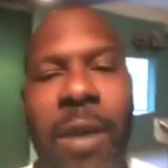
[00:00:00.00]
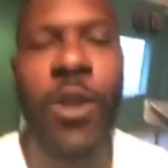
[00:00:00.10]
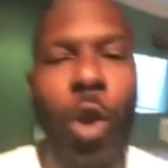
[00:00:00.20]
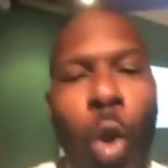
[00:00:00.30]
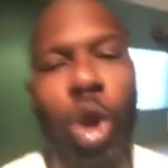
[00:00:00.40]
for
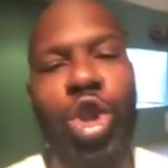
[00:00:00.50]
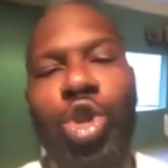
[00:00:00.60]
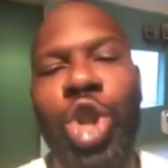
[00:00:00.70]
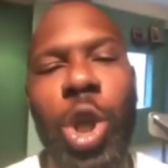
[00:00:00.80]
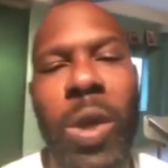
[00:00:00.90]
the whole
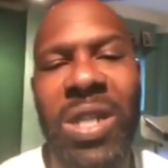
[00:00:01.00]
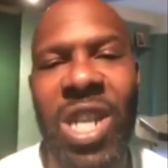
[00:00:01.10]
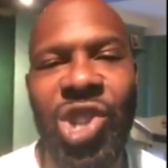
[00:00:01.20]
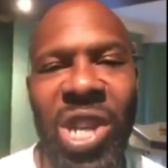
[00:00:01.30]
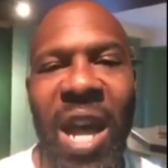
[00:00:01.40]
2-3 weeks
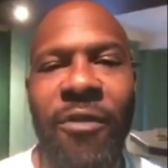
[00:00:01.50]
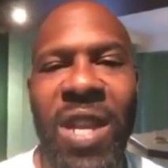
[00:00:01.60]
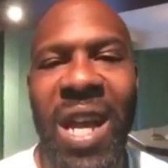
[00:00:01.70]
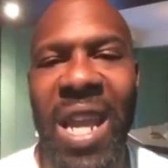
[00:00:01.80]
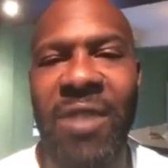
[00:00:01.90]
in Trinidad for
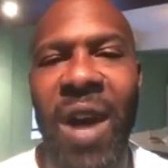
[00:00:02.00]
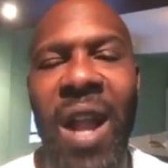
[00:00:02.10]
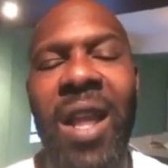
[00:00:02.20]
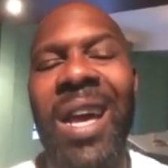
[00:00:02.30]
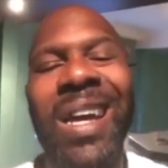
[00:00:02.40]
the
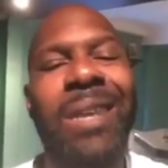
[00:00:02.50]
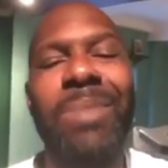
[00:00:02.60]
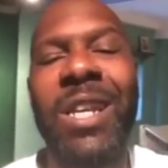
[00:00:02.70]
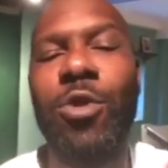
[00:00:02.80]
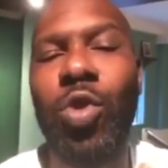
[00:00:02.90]
carnival. It
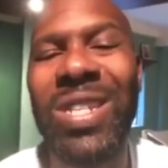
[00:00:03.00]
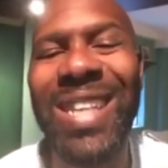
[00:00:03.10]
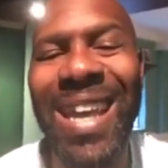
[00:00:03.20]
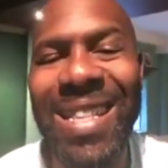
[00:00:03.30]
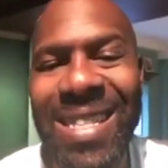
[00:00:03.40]
makes no
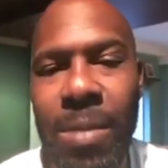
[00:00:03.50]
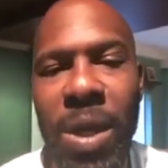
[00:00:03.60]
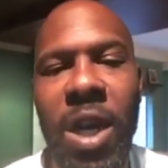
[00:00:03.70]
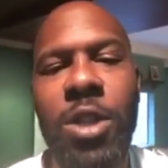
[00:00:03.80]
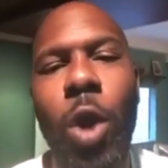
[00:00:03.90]
sense
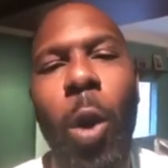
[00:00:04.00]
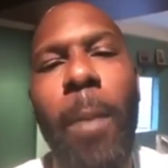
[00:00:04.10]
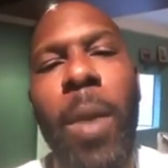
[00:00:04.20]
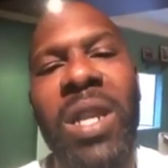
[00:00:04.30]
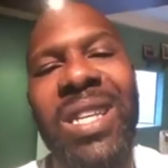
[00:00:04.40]
because our
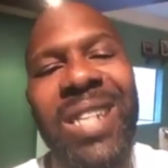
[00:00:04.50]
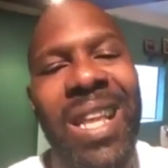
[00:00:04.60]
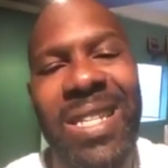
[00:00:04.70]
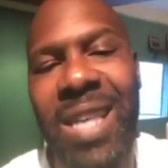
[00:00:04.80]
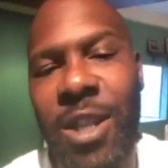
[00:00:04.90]
money is
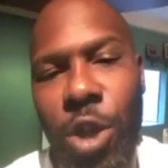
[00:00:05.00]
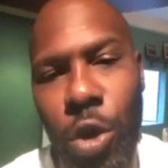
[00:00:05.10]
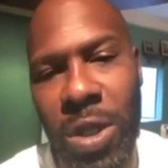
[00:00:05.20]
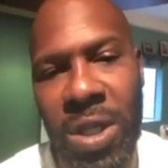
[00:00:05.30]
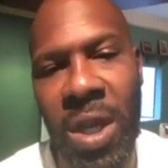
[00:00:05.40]
less than
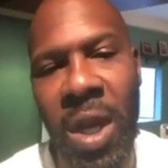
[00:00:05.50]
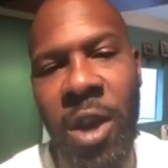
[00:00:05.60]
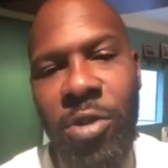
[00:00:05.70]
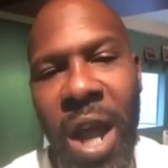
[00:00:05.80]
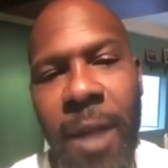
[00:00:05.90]
yours.
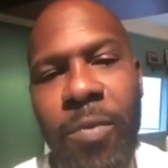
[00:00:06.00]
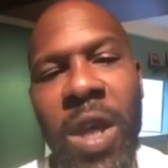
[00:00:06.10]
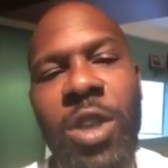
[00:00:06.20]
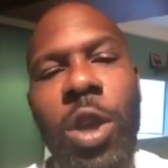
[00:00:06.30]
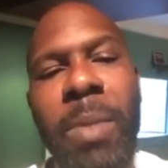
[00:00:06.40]

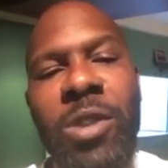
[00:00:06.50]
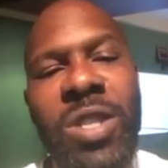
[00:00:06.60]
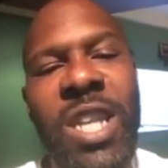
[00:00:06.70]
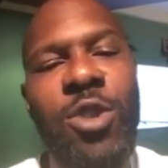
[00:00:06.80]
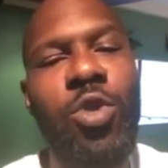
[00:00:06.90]
Right? So it makes no
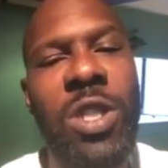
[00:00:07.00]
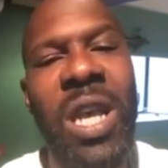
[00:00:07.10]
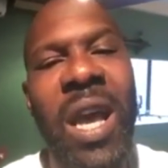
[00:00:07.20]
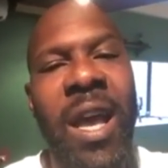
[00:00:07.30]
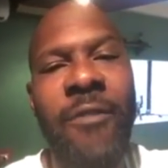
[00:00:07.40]
sense. You,
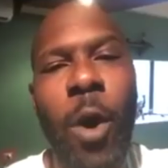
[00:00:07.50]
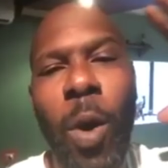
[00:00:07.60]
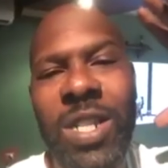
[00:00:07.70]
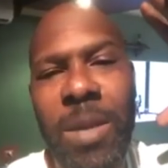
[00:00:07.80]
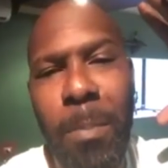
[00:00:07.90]
if you're
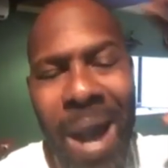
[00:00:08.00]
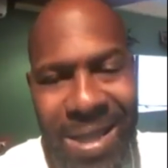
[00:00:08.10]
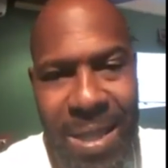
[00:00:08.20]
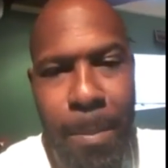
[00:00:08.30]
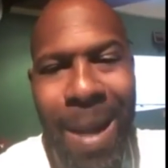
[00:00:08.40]
watching
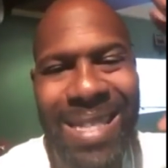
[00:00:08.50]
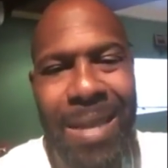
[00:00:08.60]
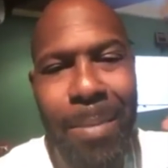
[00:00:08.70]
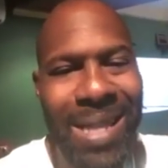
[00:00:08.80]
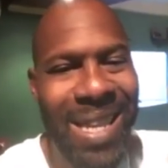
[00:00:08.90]
maths
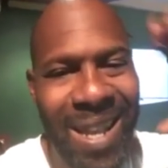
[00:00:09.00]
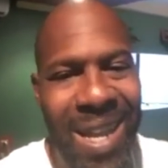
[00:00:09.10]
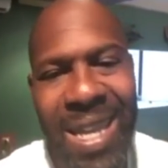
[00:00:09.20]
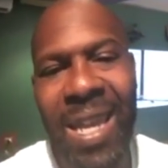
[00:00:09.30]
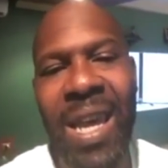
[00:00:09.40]

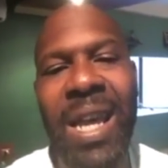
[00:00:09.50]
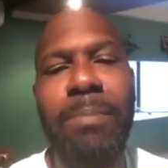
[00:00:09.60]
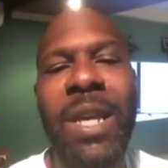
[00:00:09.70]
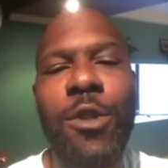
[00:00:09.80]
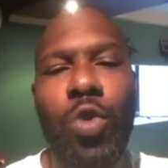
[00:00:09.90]
mathematically, it
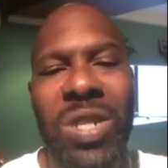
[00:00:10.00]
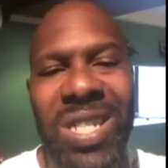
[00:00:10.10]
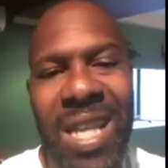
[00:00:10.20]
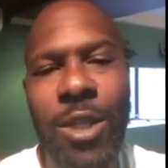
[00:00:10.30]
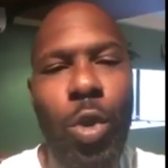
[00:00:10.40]
makes no
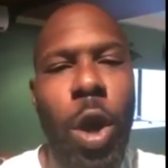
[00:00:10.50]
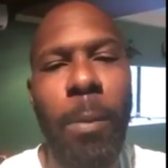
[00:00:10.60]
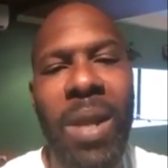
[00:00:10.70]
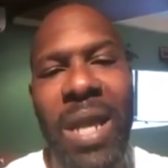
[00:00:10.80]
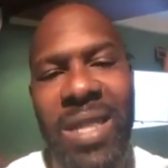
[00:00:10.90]
sense you
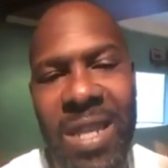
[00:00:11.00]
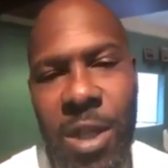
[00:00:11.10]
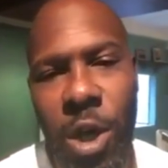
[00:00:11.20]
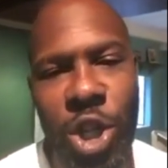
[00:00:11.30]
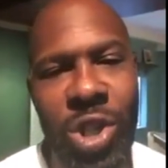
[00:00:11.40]
come in at this
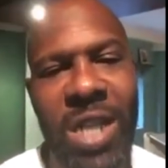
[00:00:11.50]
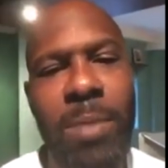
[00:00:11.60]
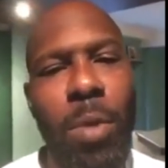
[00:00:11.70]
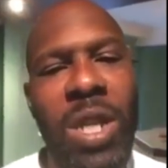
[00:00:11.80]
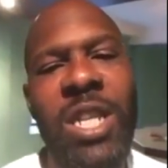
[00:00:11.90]
country that the
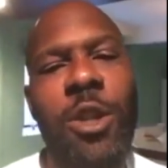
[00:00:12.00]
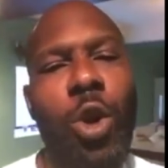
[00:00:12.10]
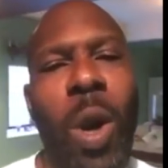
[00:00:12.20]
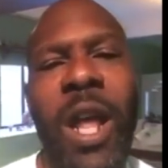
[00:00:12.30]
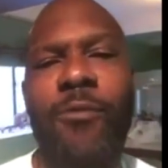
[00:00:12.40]
money is
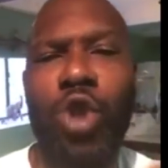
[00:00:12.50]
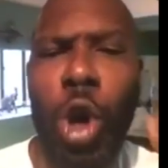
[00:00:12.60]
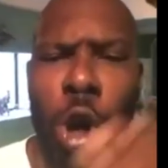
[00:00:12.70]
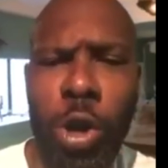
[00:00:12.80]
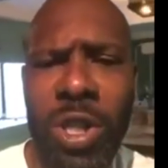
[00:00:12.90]
lower than
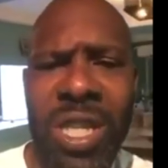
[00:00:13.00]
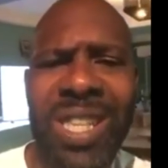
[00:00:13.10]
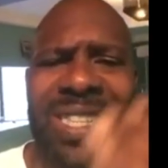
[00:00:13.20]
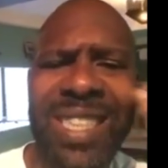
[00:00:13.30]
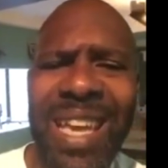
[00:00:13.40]
your currency
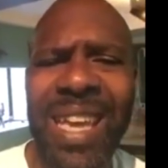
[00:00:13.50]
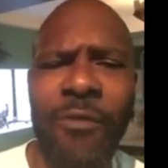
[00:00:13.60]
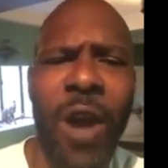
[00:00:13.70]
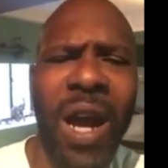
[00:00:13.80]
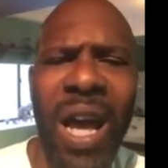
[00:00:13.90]
to stay here
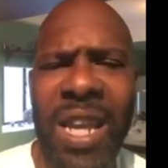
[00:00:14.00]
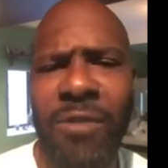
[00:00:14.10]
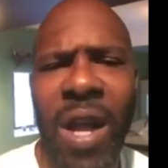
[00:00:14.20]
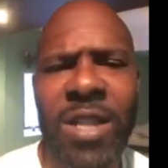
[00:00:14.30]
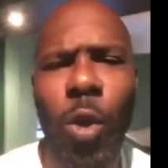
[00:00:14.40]
for a
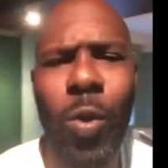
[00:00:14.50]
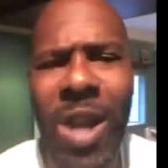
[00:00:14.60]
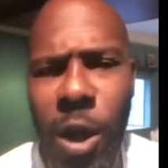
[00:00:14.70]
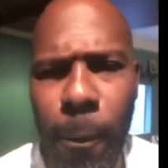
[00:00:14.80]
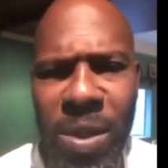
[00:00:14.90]
carnival, to win
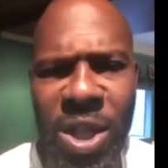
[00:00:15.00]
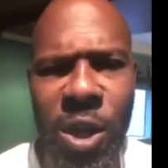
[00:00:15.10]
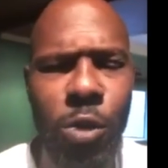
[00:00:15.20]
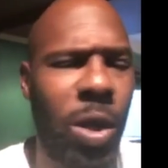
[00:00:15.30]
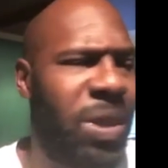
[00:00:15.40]
a
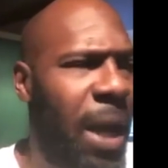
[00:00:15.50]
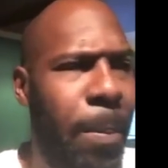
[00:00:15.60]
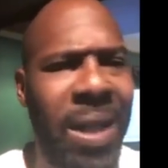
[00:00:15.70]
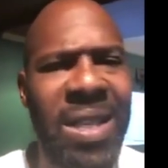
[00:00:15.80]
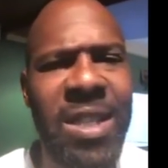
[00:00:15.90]
competition or to take
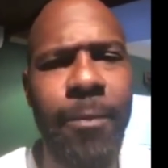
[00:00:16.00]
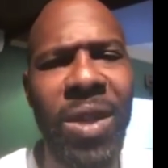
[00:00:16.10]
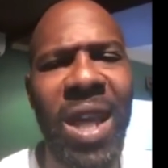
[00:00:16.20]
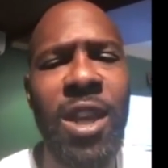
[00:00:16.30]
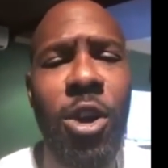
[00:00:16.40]
part in
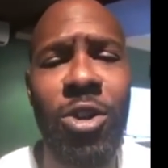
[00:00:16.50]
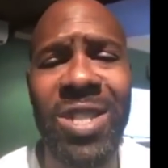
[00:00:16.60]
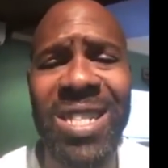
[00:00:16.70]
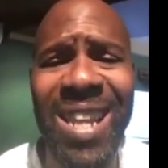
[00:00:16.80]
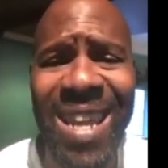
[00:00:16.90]
something that the
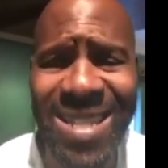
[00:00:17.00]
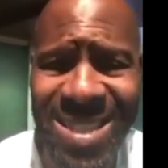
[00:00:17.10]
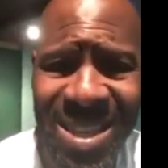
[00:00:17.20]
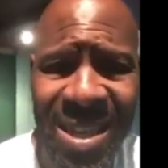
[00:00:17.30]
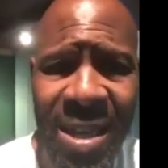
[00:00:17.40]
currency is
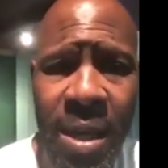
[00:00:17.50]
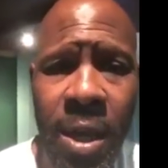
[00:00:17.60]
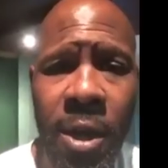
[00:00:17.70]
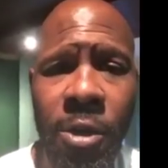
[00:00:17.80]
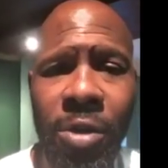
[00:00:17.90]
less.
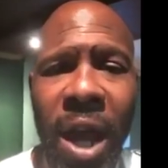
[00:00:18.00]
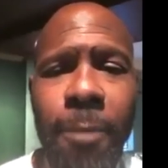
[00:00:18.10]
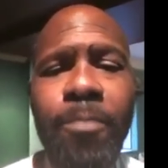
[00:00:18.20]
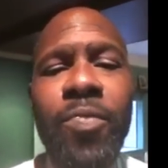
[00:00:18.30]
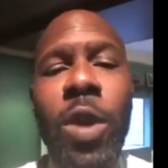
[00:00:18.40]

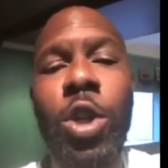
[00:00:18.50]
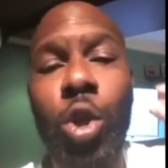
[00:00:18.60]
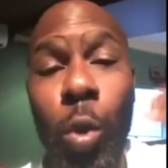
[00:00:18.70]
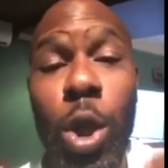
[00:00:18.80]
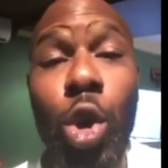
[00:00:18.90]
Right?
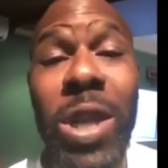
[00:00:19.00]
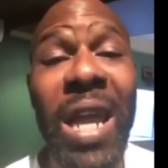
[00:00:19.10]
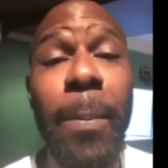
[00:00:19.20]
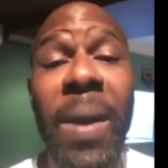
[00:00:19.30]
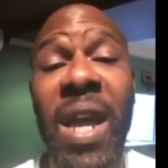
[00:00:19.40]
So we know that
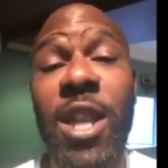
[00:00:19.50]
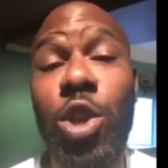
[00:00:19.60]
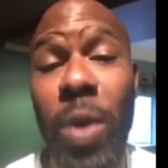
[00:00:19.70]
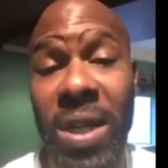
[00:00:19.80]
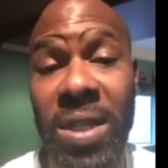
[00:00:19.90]
they're paying
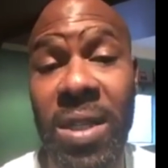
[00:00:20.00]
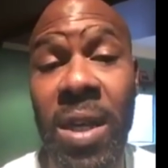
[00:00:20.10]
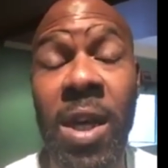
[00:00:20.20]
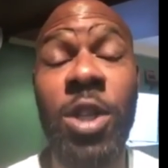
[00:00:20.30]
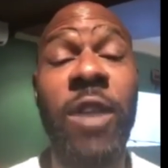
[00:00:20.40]
US.
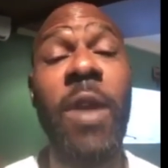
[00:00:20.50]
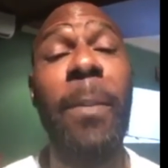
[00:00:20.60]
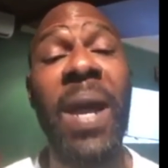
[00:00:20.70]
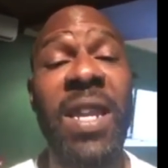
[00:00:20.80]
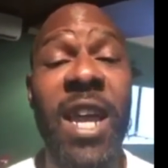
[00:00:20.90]
So if they're
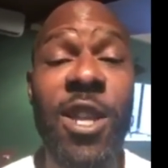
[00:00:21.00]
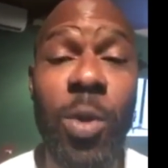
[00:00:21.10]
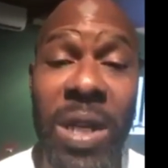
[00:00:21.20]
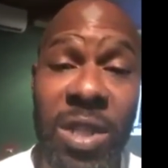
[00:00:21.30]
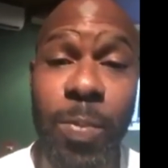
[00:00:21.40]
paying in
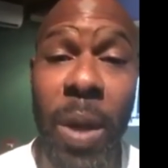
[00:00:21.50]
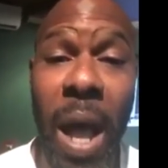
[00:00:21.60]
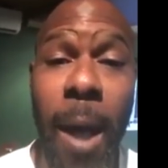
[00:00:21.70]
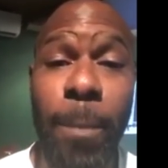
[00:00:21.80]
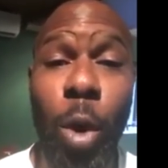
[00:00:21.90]
US,
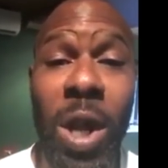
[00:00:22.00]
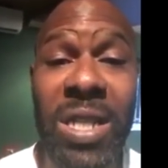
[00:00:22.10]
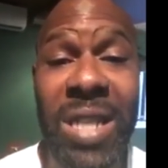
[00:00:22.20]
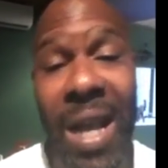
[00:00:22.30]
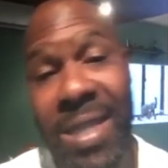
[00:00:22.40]
all
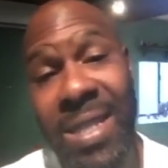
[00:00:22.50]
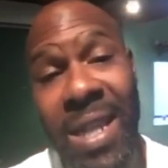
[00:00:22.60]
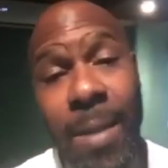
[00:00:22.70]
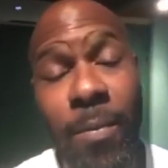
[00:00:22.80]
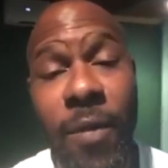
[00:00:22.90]
these artists
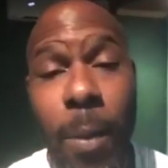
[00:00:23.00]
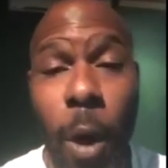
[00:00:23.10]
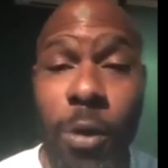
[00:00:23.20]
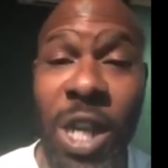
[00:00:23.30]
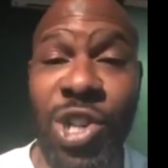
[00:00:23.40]
and them from
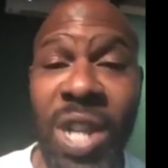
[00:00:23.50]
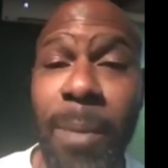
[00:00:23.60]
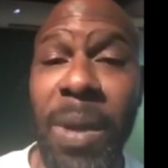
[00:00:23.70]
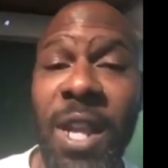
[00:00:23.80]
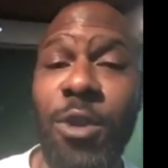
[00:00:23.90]
out of China are
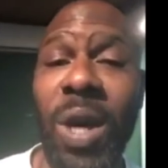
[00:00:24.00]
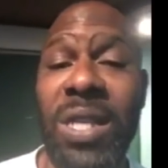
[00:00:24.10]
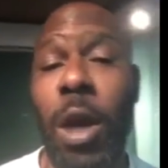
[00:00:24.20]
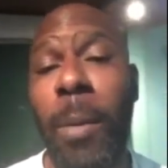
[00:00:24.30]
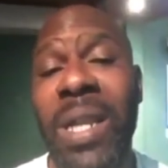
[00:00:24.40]
paying in
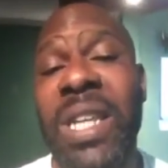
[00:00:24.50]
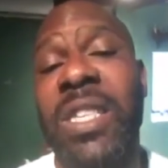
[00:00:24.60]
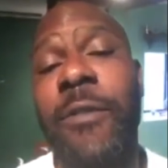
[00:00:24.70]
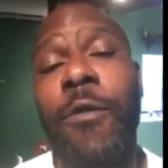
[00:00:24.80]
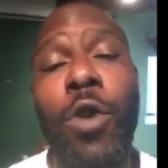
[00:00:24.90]
US, come and eat
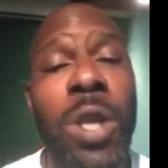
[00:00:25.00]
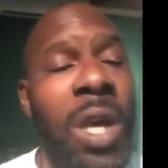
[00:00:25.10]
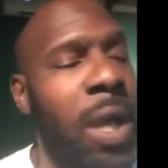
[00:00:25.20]
your food,